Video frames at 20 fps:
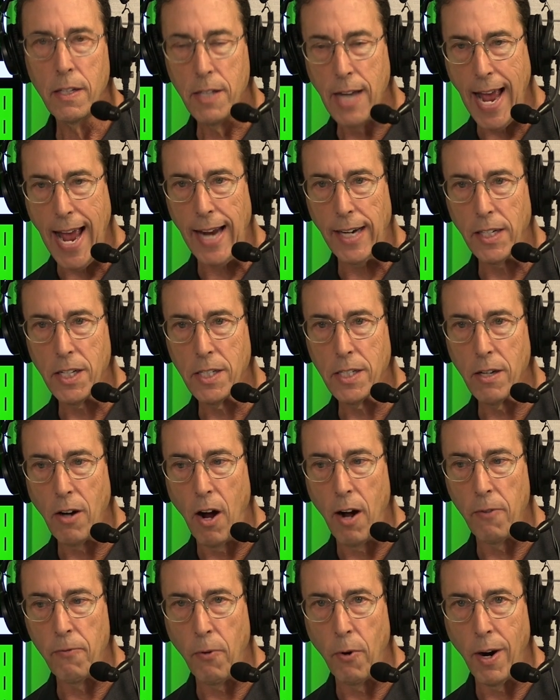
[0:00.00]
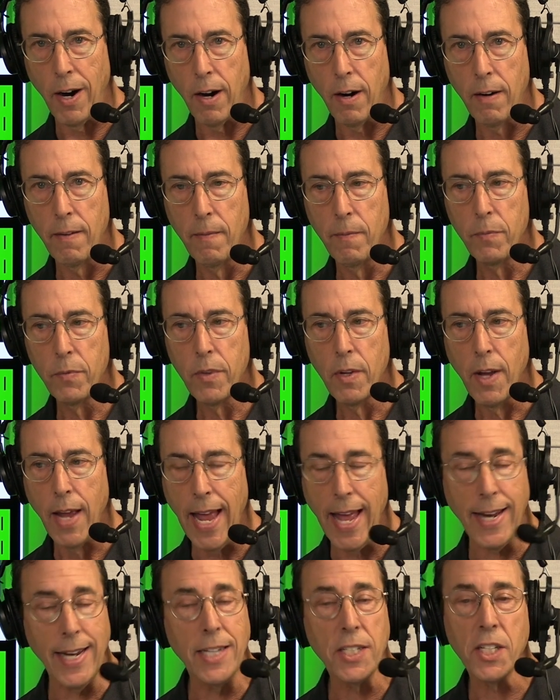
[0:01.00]
tax software
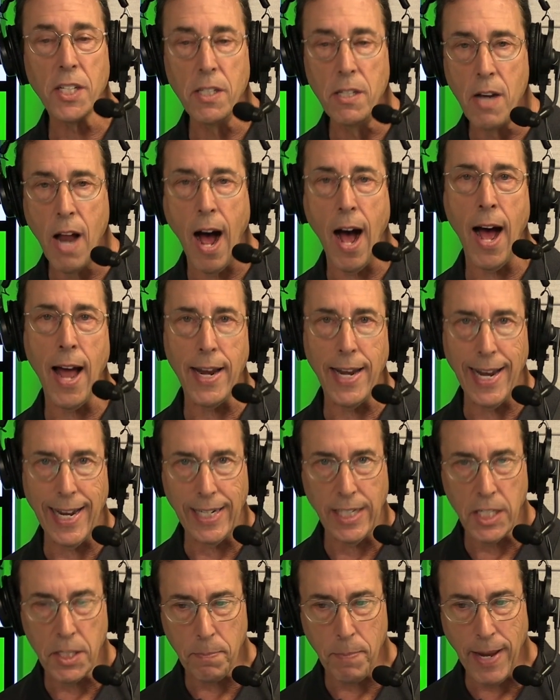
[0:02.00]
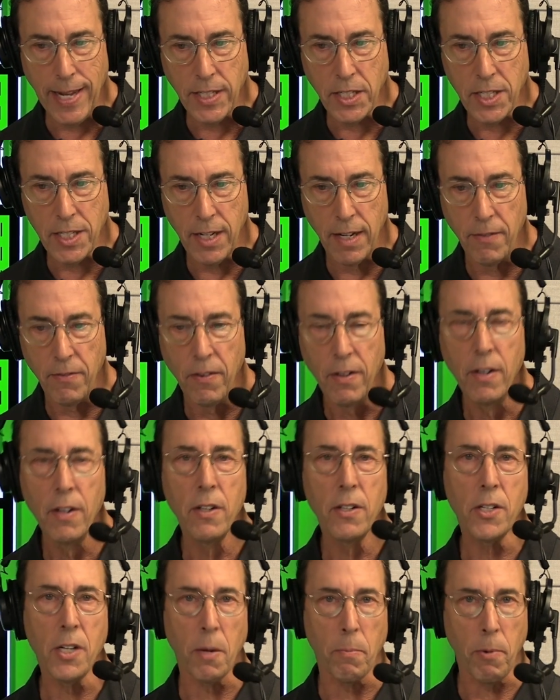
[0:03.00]
and it's not expensive
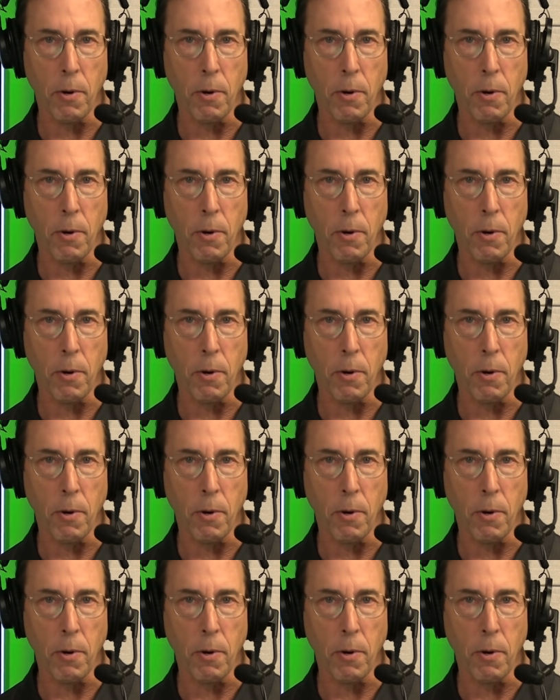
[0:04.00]
to